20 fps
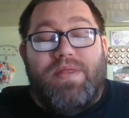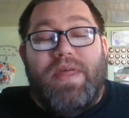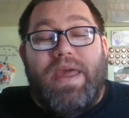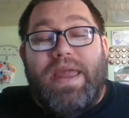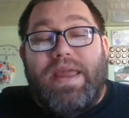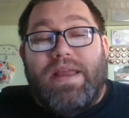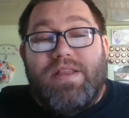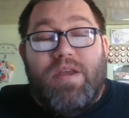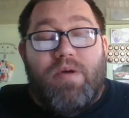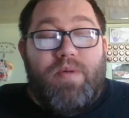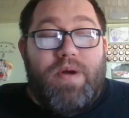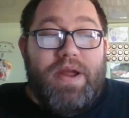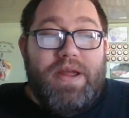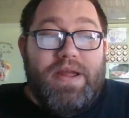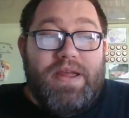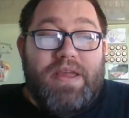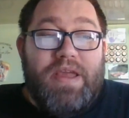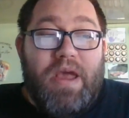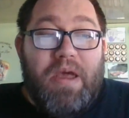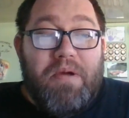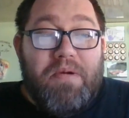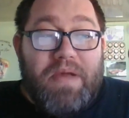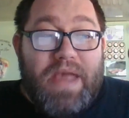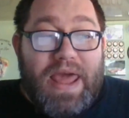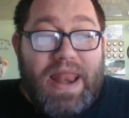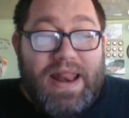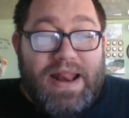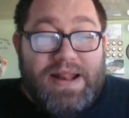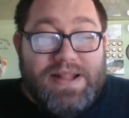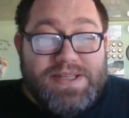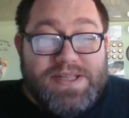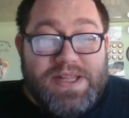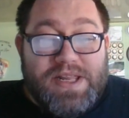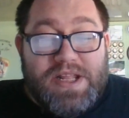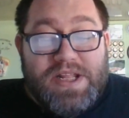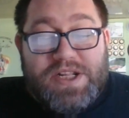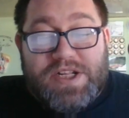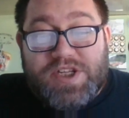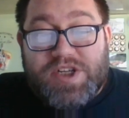Link to where you go get it is in the